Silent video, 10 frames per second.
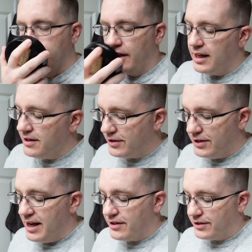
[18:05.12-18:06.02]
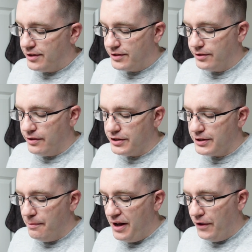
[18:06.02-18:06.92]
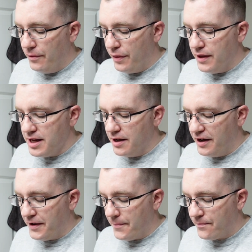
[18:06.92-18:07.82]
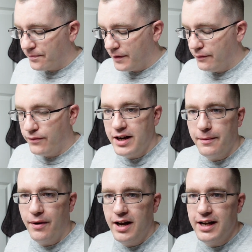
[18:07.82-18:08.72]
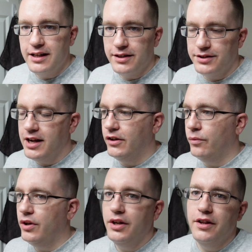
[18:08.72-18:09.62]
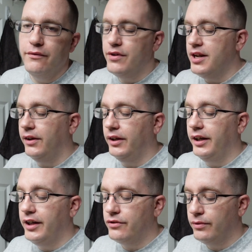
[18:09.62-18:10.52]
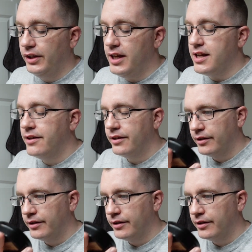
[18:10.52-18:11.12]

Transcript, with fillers: incense sort of smell with the uh, frangipani and the sandalwood and the vanilla. It's really